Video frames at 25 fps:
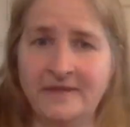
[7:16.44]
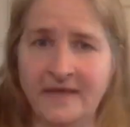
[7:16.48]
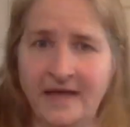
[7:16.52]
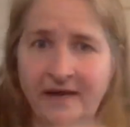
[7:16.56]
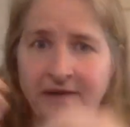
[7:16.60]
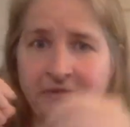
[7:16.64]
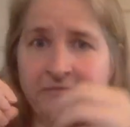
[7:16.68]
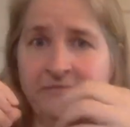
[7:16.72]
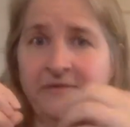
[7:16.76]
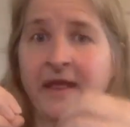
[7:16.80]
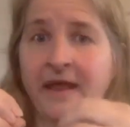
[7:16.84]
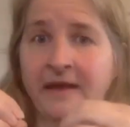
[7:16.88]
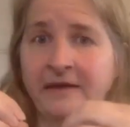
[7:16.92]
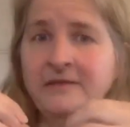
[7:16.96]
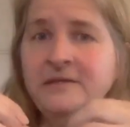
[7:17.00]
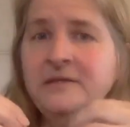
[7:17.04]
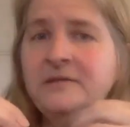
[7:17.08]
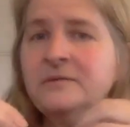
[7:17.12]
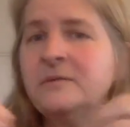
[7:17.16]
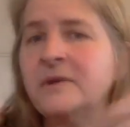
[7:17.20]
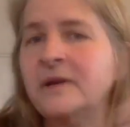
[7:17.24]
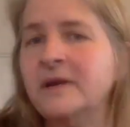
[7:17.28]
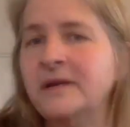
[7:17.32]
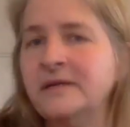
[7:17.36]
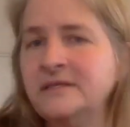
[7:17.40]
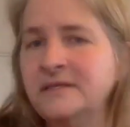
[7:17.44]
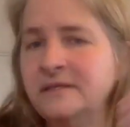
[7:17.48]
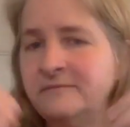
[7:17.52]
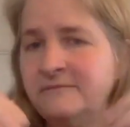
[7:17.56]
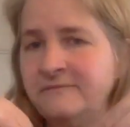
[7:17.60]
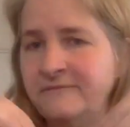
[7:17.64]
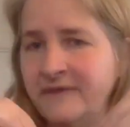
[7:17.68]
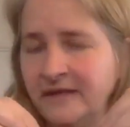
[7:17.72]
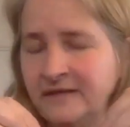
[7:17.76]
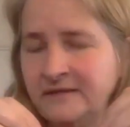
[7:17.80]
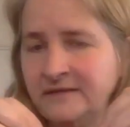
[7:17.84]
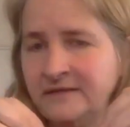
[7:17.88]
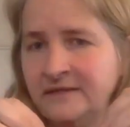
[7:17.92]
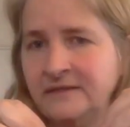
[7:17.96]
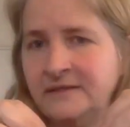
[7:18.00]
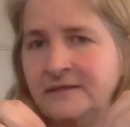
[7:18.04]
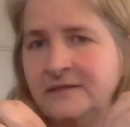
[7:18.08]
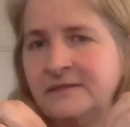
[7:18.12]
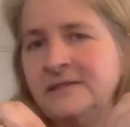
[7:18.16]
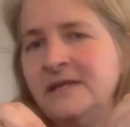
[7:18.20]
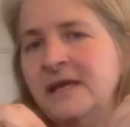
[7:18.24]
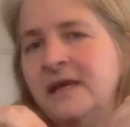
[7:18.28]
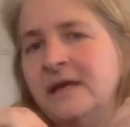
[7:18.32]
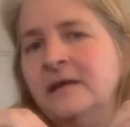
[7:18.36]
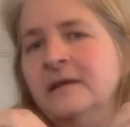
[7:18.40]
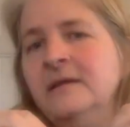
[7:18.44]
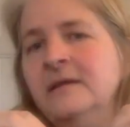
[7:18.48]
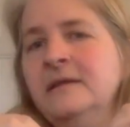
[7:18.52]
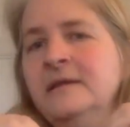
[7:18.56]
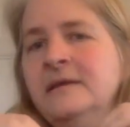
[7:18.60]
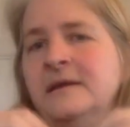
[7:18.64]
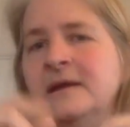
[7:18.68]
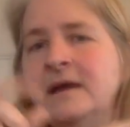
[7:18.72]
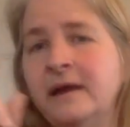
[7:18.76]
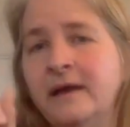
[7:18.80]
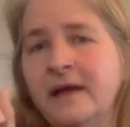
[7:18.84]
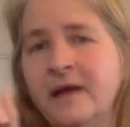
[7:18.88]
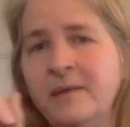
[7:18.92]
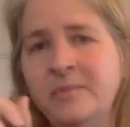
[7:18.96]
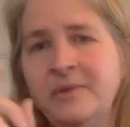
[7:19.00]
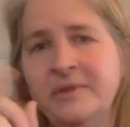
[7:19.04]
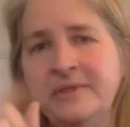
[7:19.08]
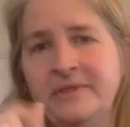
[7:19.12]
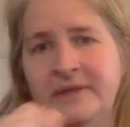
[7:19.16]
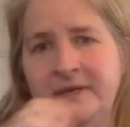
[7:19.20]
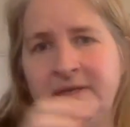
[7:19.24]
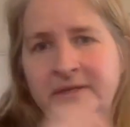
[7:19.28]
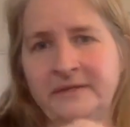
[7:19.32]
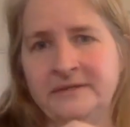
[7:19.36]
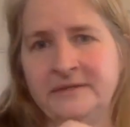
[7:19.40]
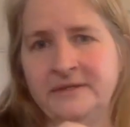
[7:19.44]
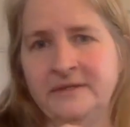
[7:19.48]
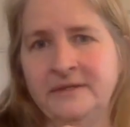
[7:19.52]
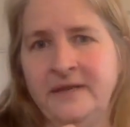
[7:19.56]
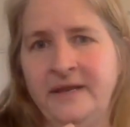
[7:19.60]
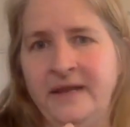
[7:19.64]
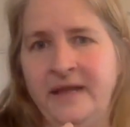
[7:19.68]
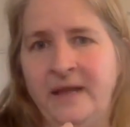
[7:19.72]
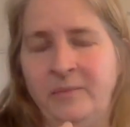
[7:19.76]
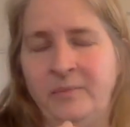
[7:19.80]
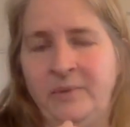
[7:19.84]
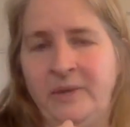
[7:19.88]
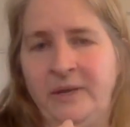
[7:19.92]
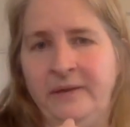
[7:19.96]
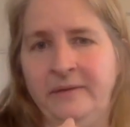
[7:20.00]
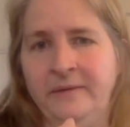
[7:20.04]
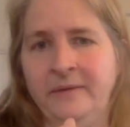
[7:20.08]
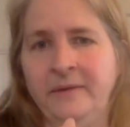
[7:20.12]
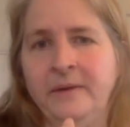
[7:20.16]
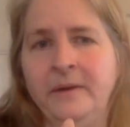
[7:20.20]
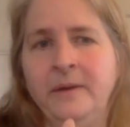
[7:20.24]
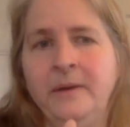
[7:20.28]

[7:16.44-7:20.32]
event where it's infecting the cell, a couple things can happen.